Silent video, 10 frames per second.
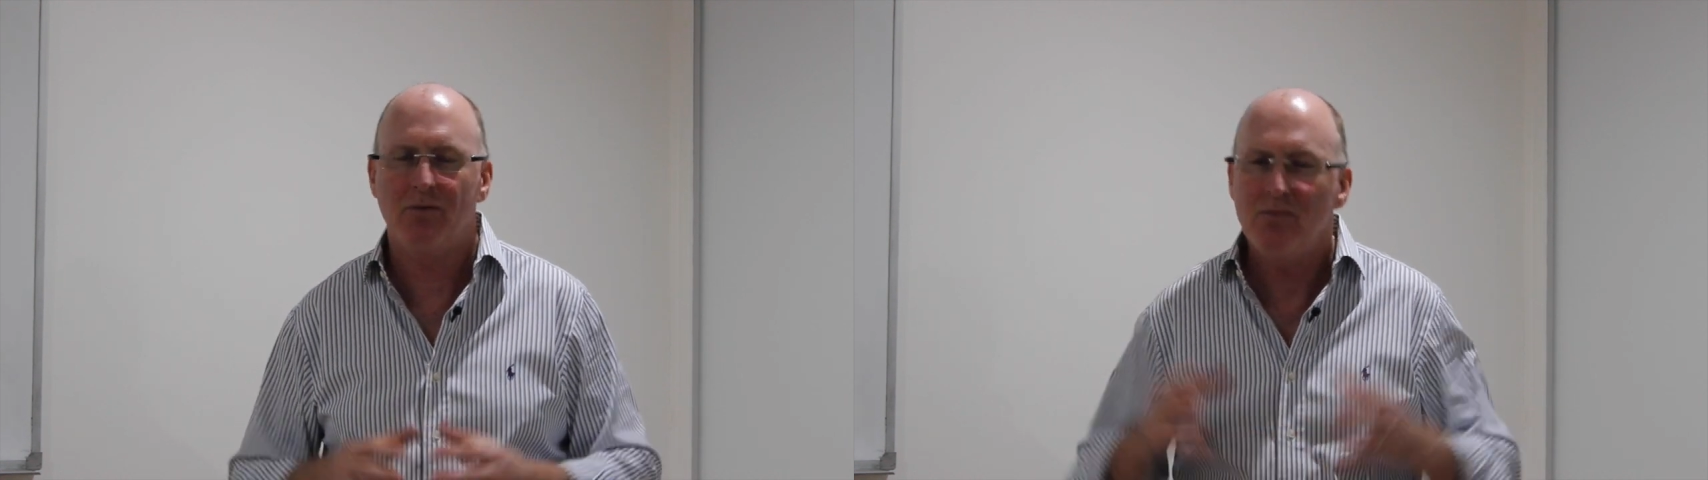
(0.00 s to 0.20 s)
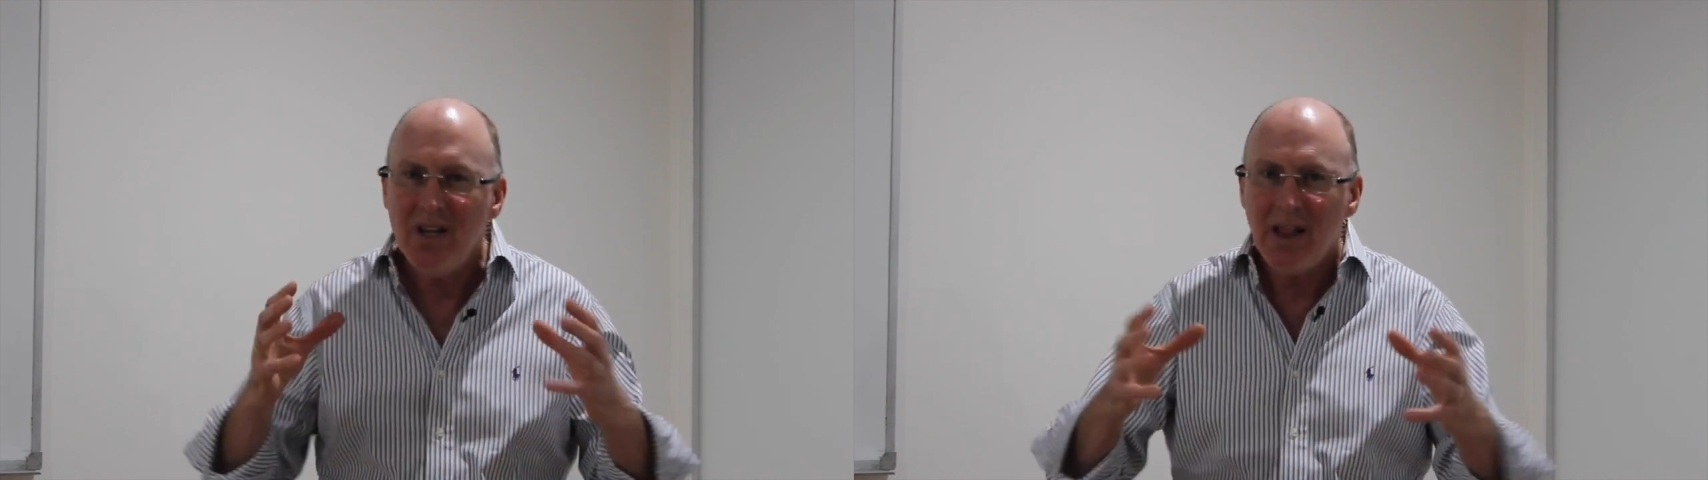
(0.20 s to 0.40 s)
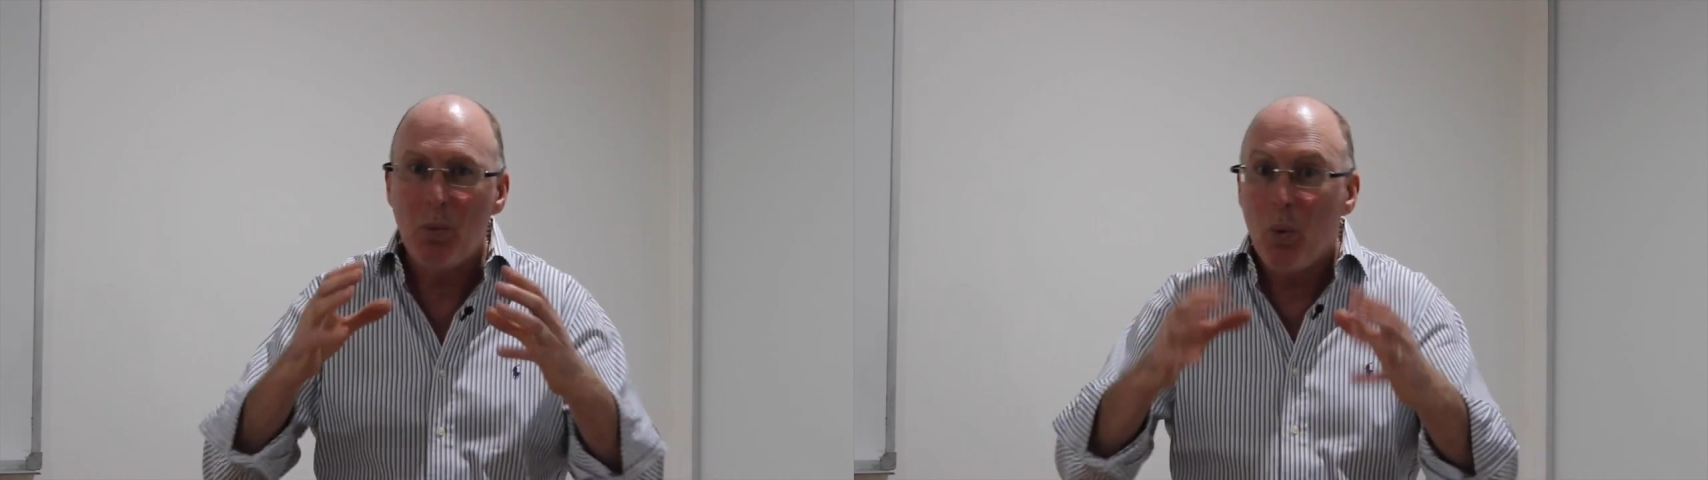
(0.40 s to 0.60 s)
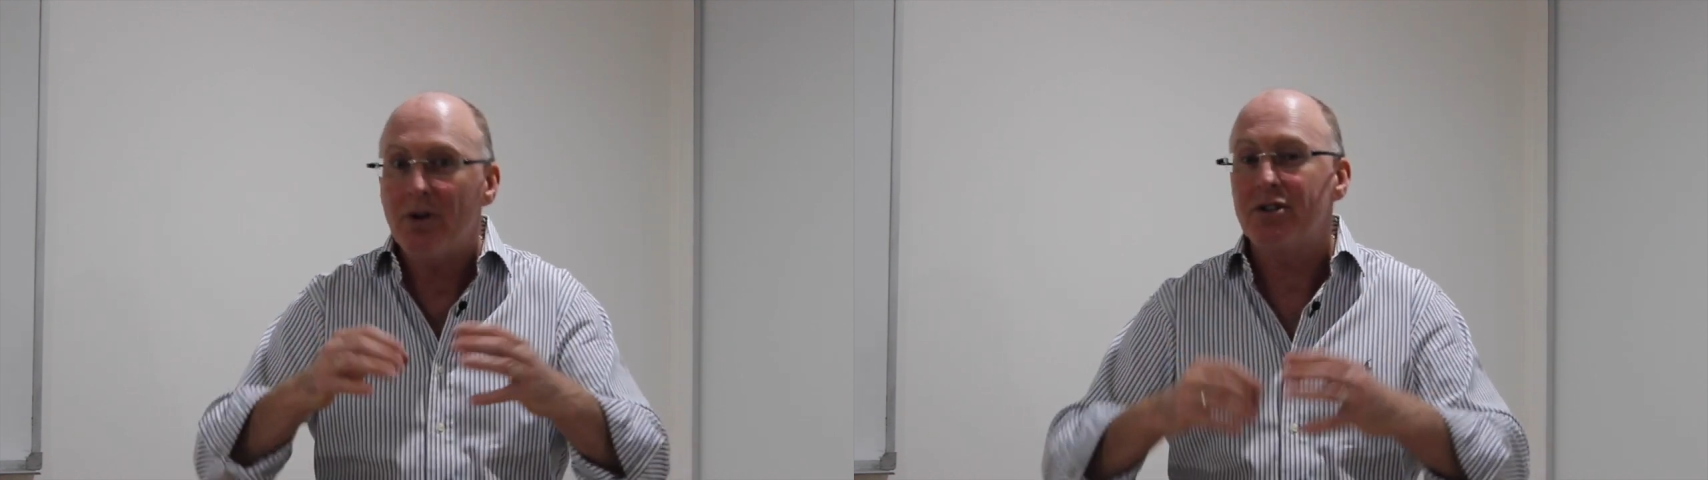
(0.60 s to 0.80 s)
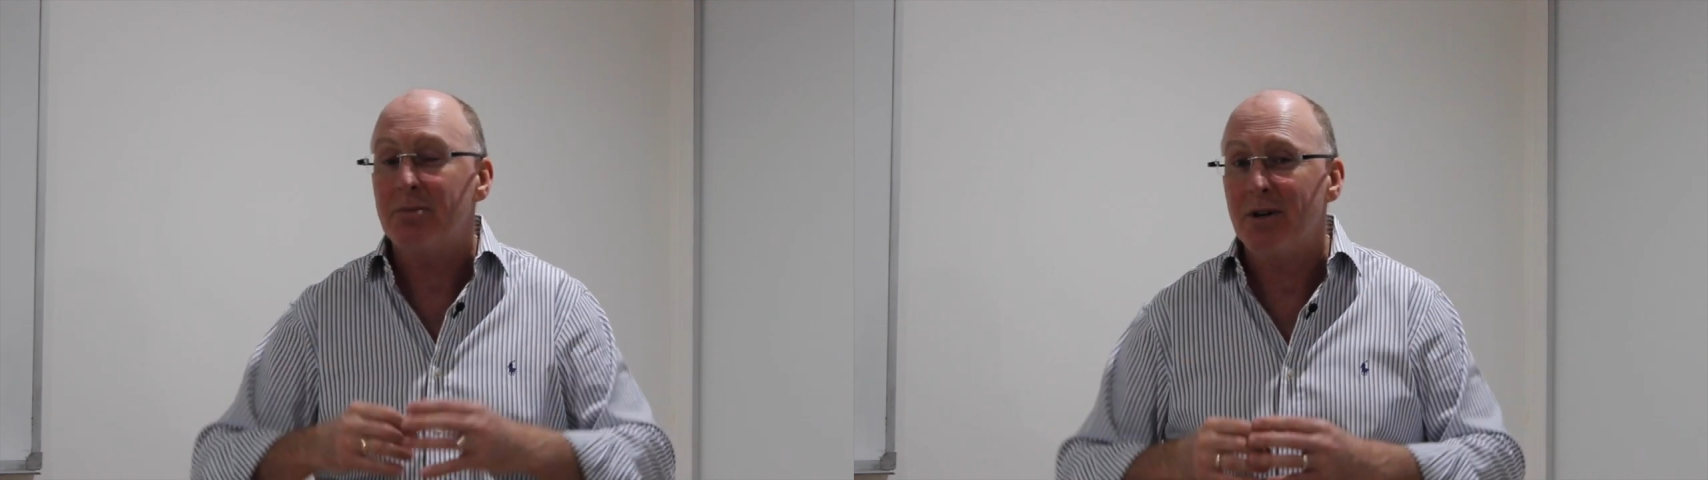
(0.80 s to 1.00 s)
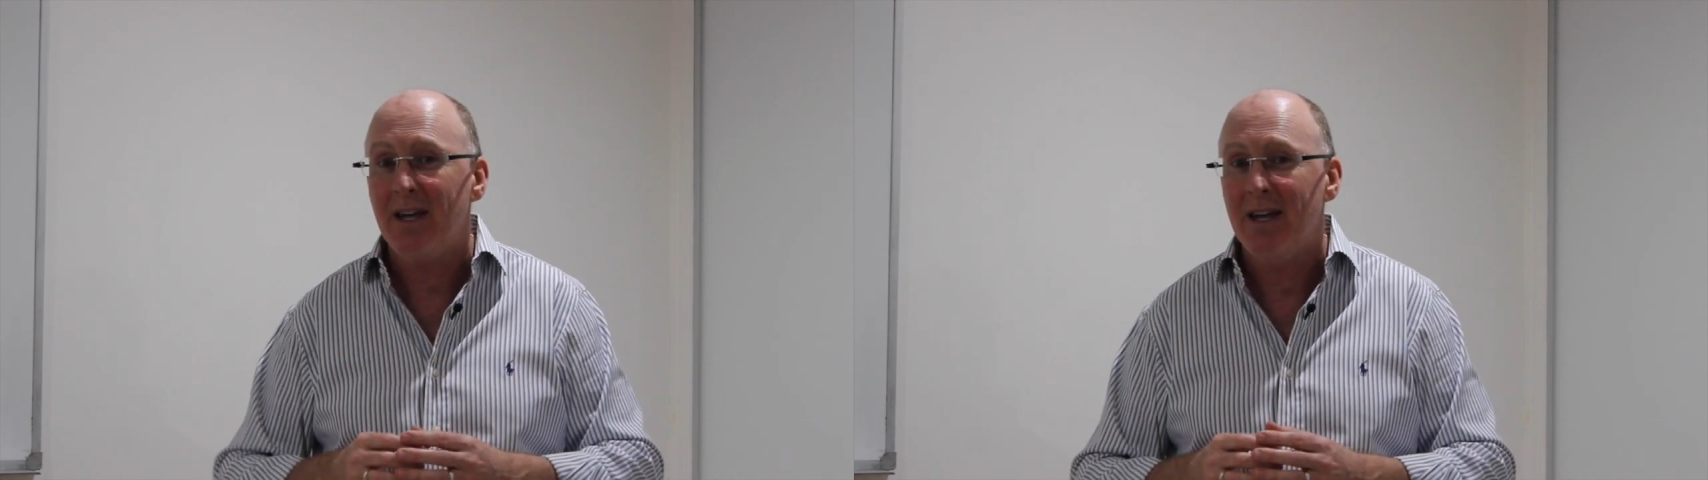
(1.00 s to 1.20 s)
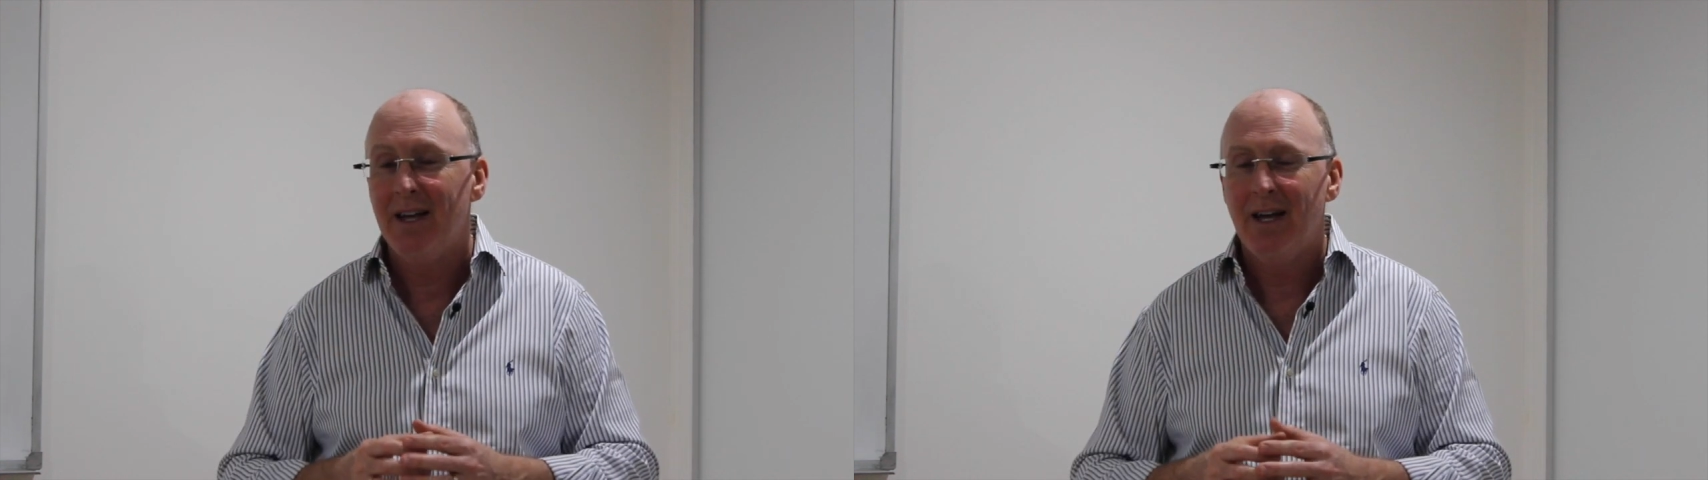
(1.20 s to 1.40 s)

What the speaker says: I really want to be,